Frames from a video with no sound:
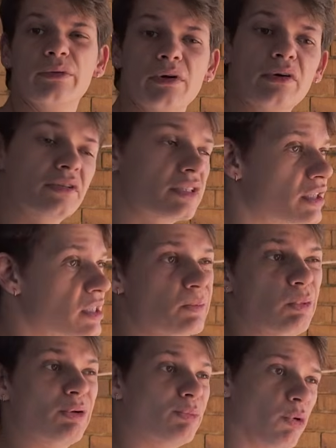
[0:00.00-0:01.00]
rows, it's a
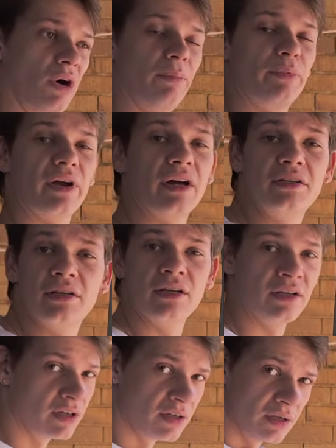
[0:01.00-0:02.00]
bit more upright.
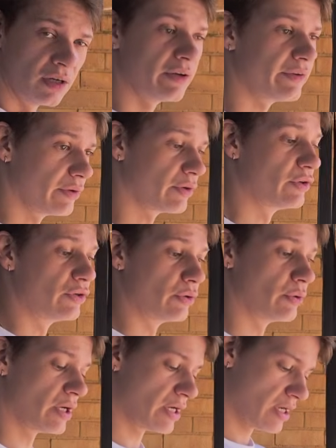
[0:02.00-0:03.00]
You can do